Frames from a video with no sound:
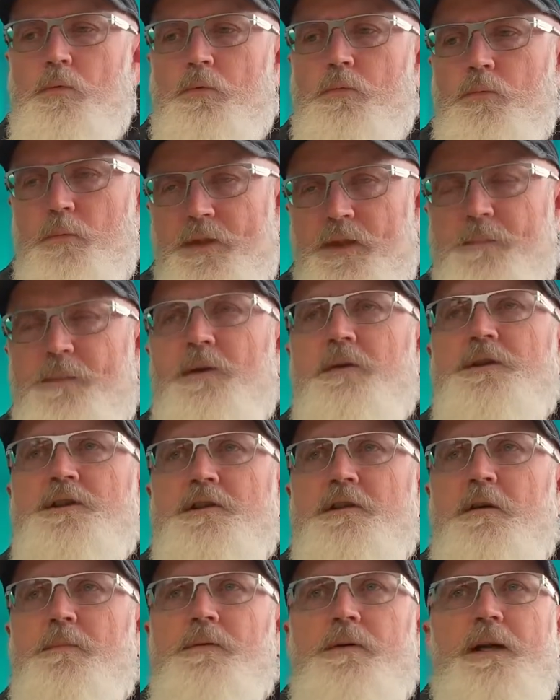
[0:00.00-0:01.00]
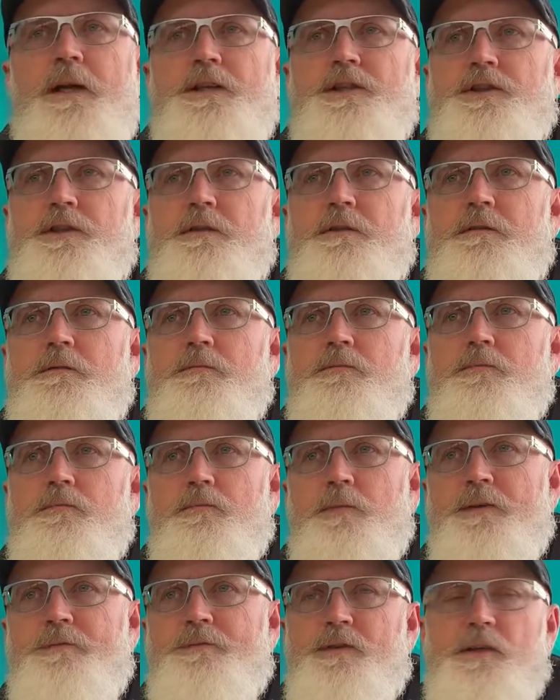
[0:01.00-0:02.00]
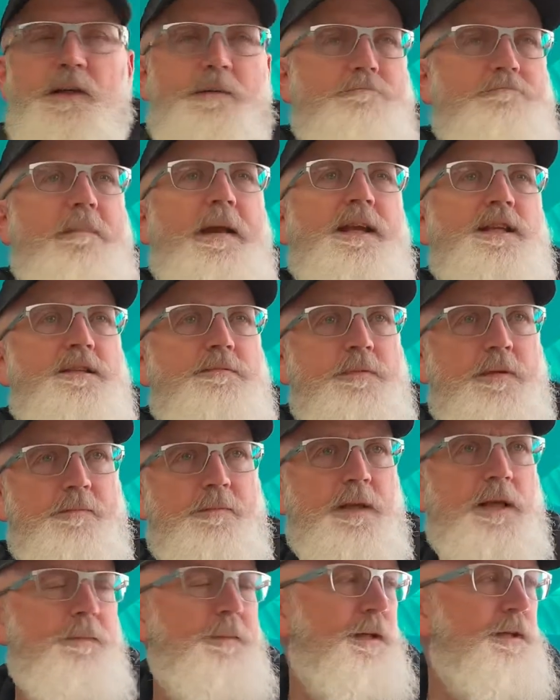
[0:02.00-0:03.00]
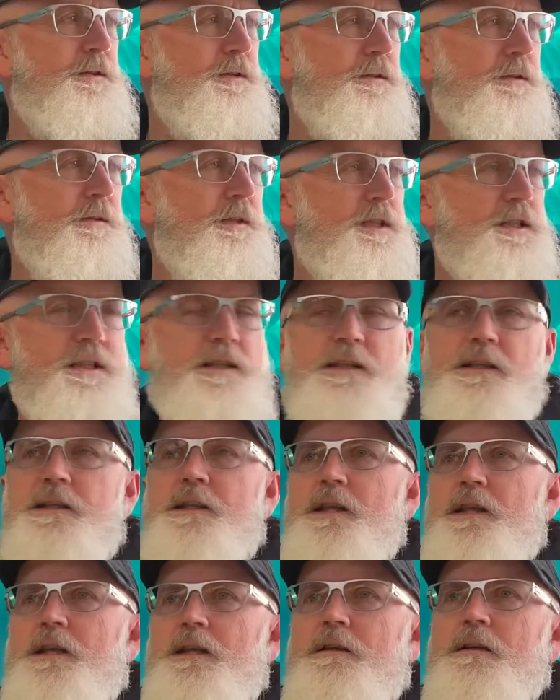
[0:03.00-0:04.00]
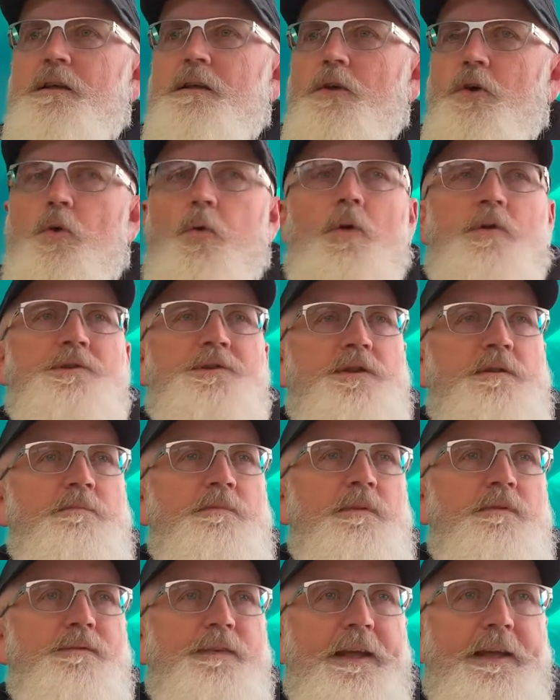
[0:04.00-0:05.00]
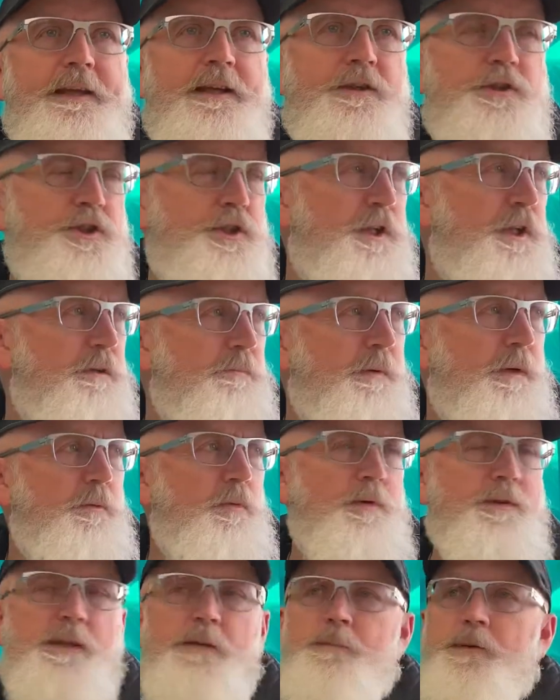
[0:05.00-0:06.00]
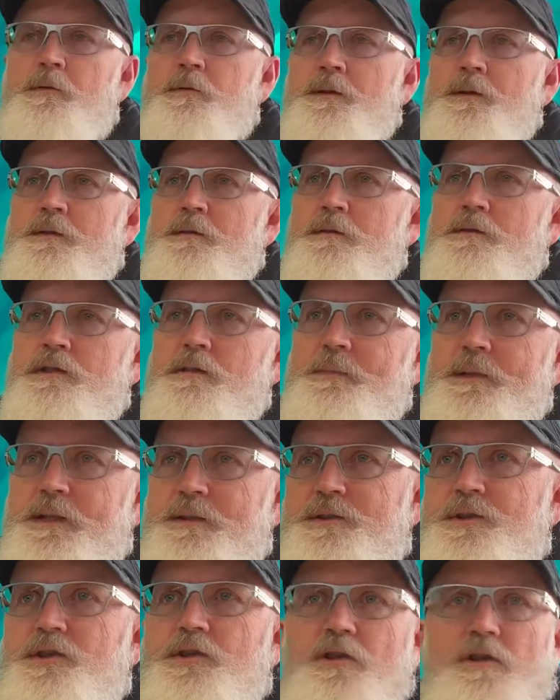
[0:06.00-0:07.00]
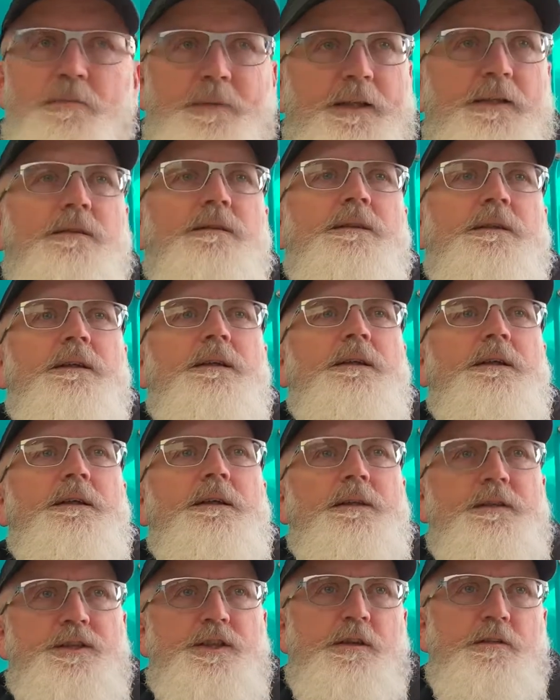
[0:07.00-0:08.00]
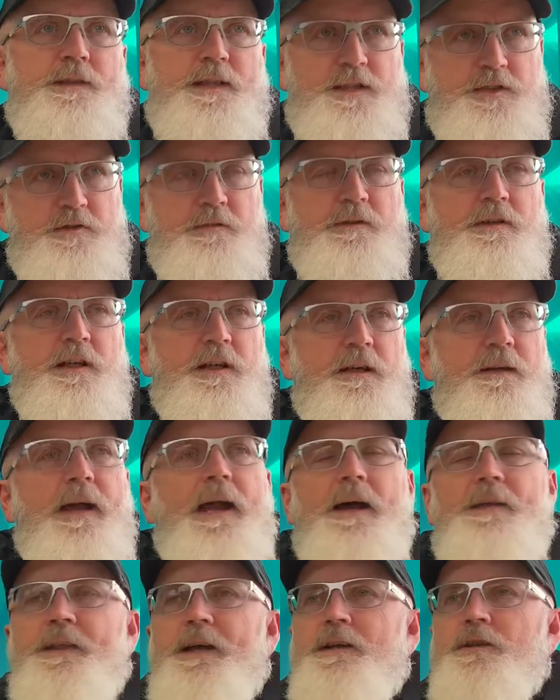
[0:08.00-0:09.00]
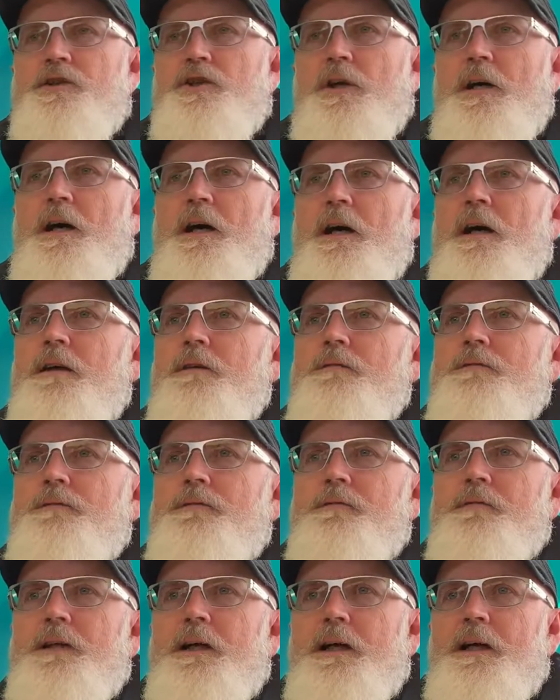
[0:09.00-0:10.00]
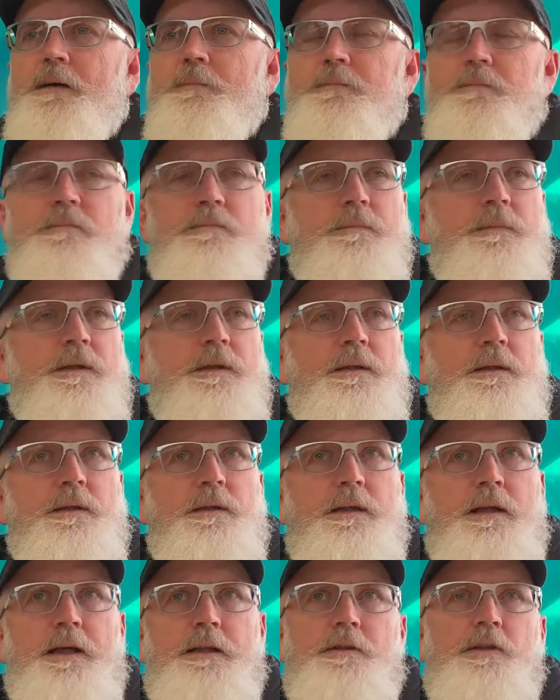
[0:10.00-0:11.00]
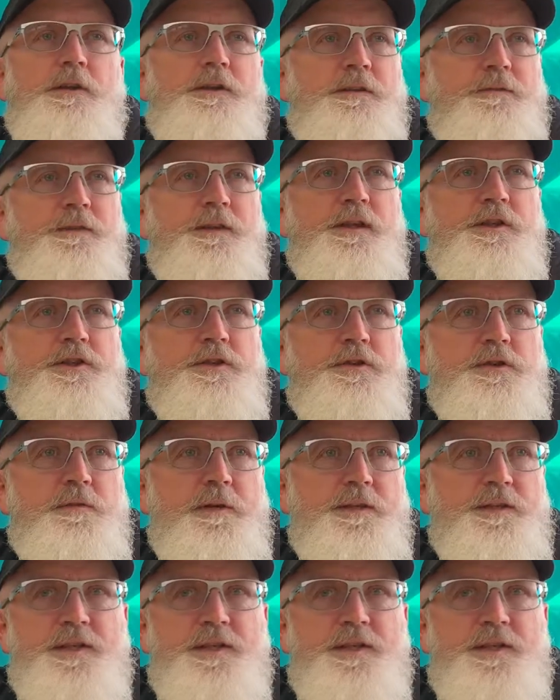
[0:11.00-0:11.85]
when the building's in operation, we've got a maximum limit as to the quantum of energy we want the building to be consuming. So that's sort of kind of how they drive a lot of the issues around